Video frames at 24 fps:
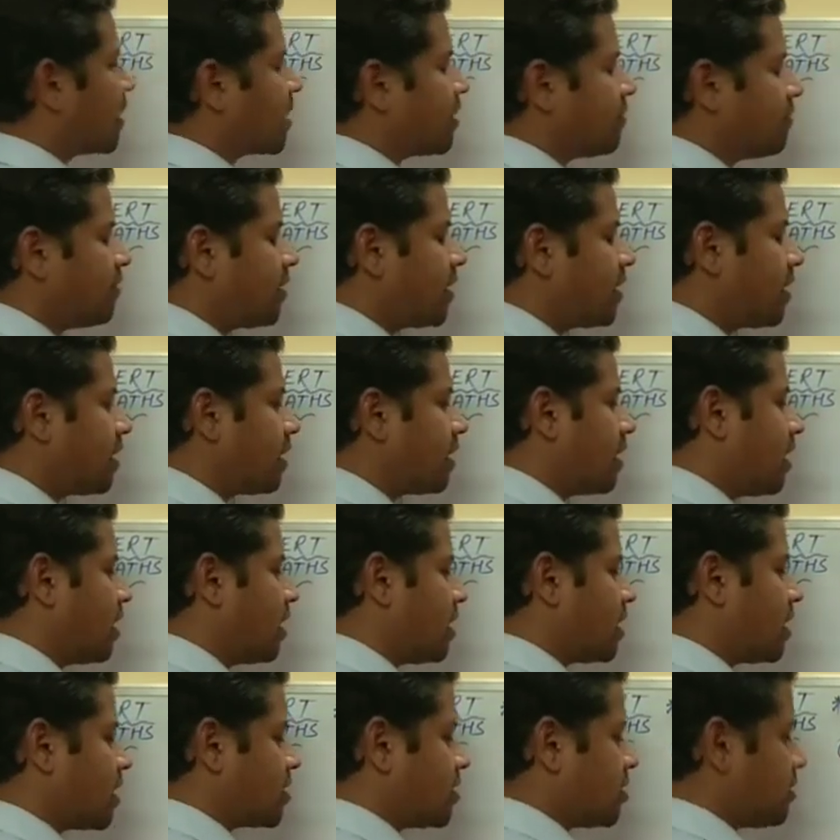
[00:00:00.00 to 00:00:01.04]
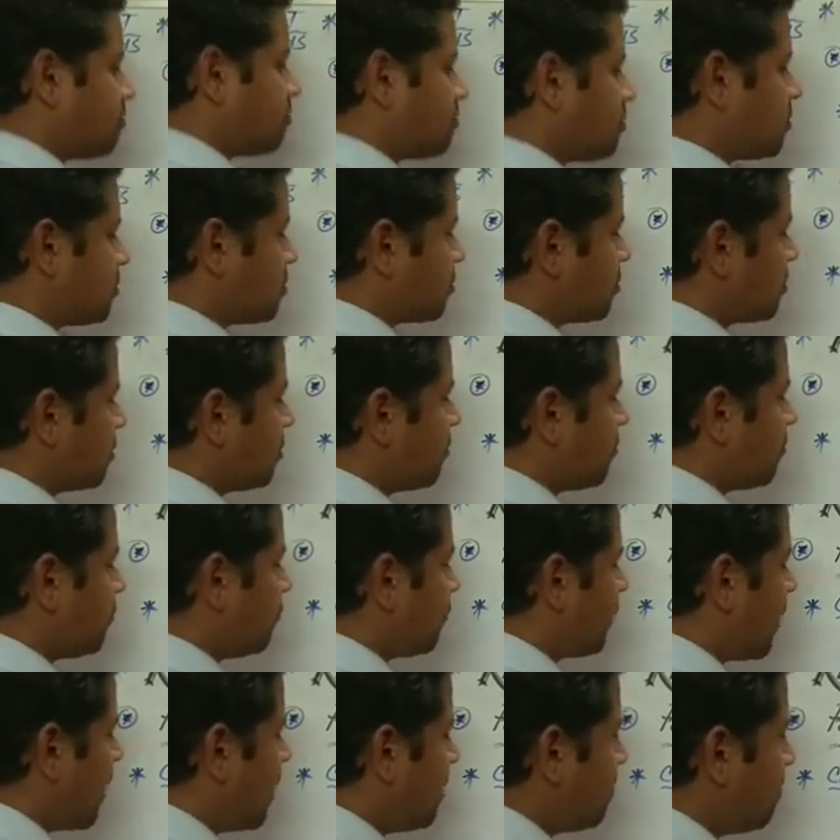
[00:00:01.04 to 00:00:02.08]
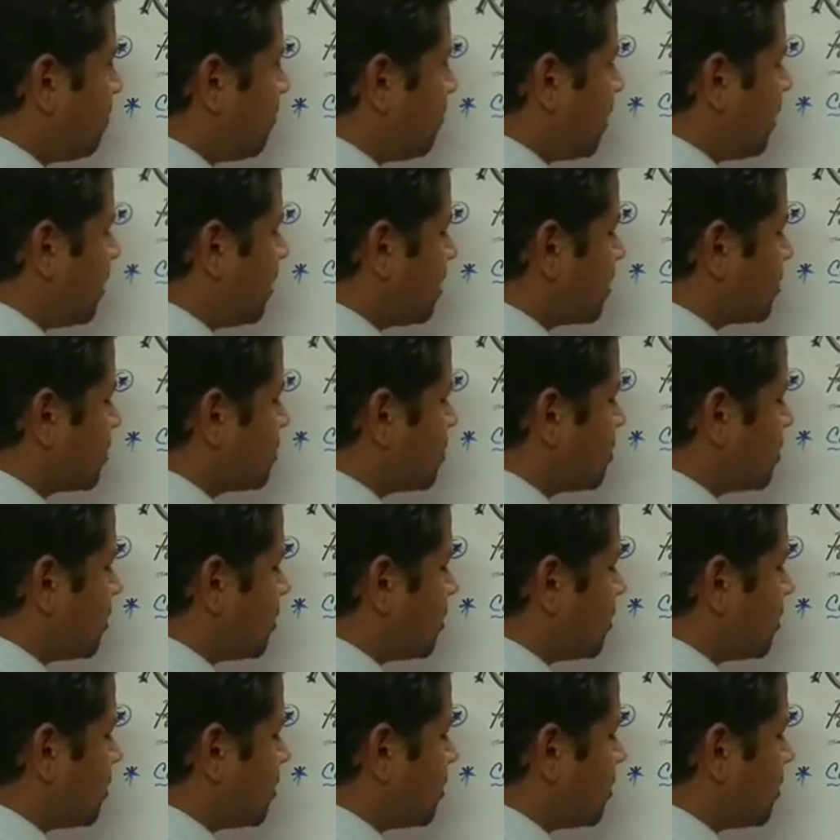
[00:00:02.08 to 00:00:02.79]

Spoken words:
giving an example. 5 minus